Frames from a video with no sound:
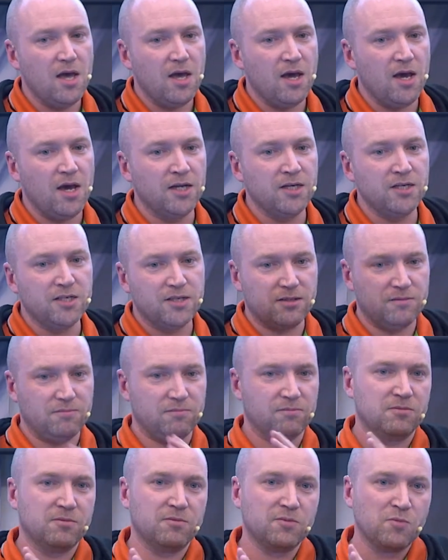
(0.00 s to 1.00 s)
And
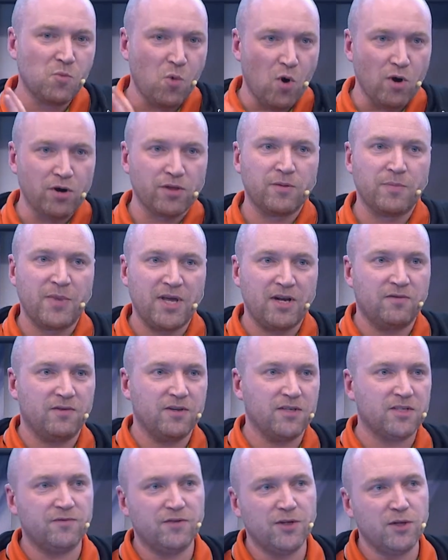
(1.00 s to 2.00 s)
one of the
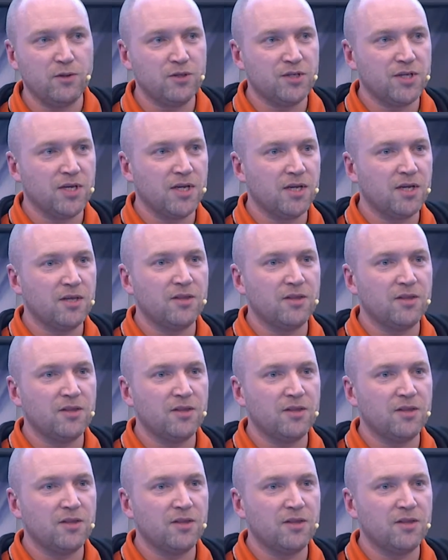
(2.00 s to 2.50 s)
benefits of using